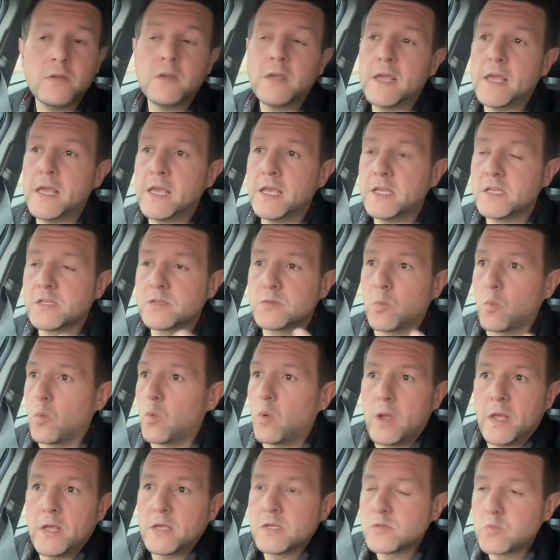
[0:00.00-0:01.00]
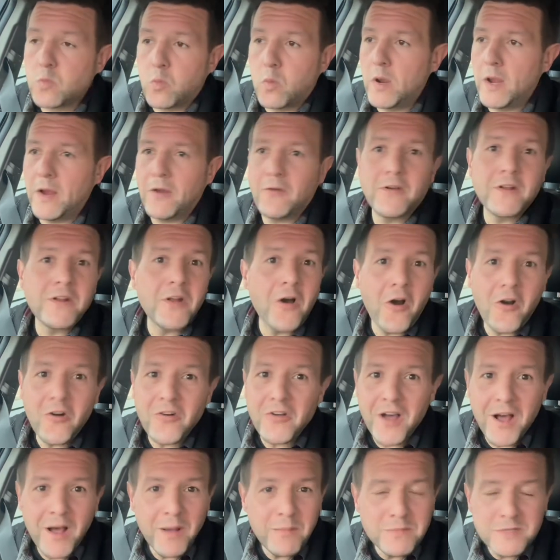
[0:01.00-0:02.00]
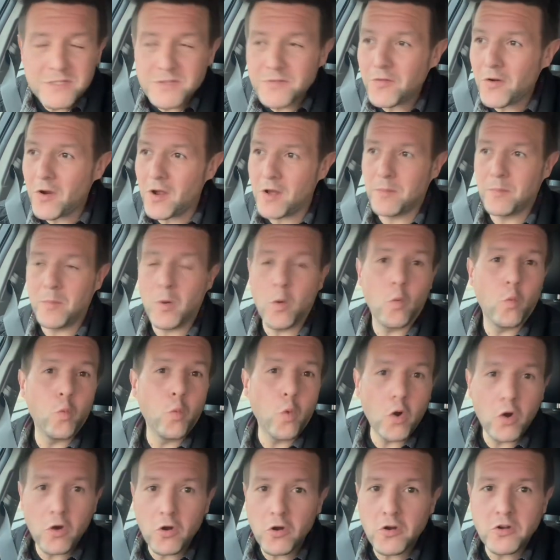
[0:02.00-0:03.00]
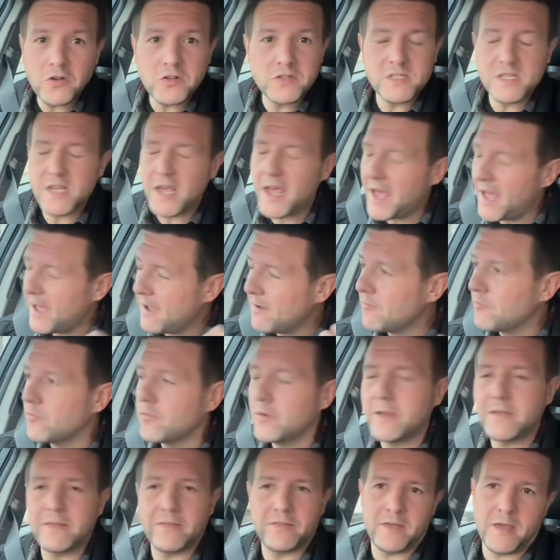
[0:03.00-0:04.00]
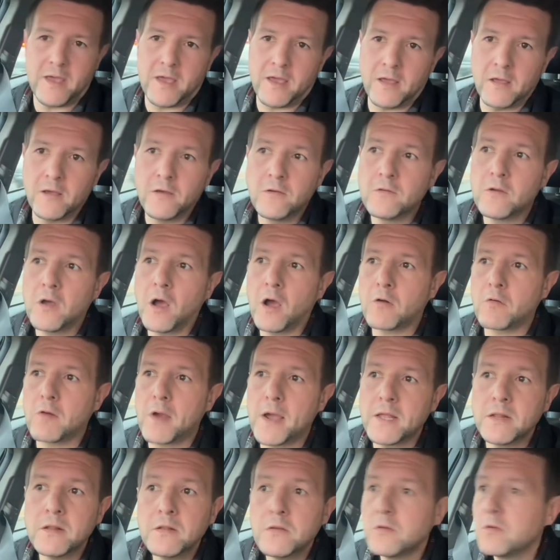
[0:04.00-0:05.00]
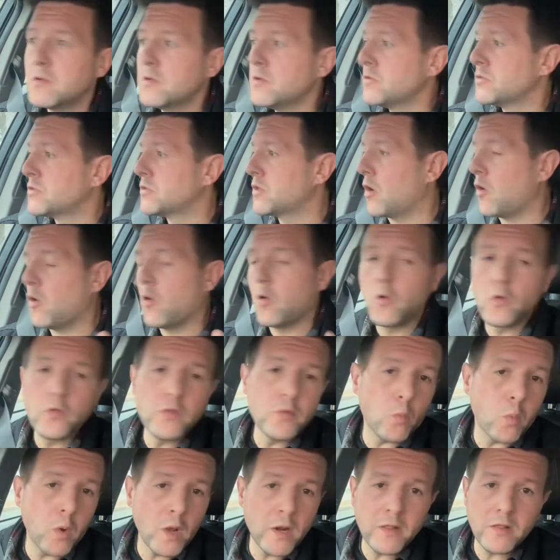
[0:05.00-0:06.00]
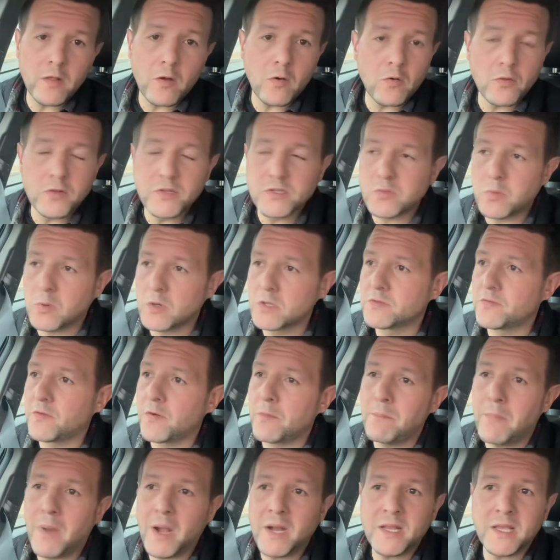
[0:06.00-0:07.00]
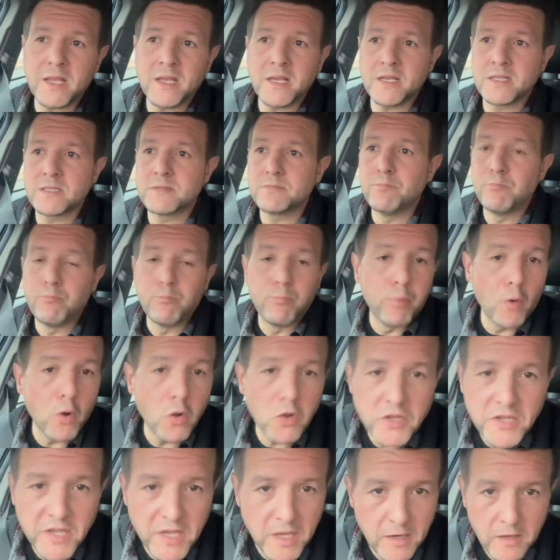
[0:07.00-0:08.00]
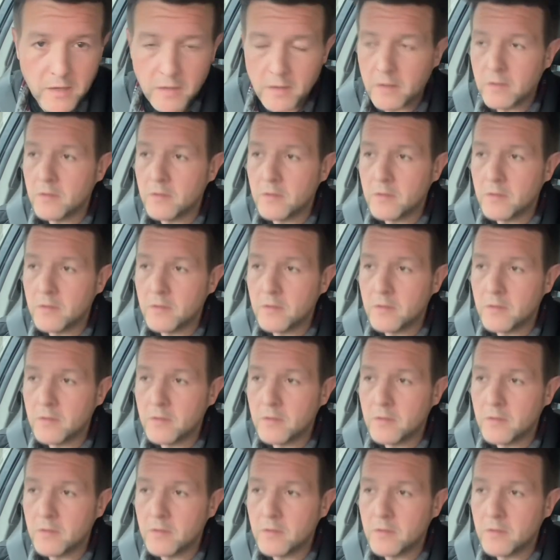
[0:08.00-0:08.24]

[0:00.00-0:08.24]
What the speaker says: is where it all comes from. Words, everything. All right. One of the oldest words for money is bullion.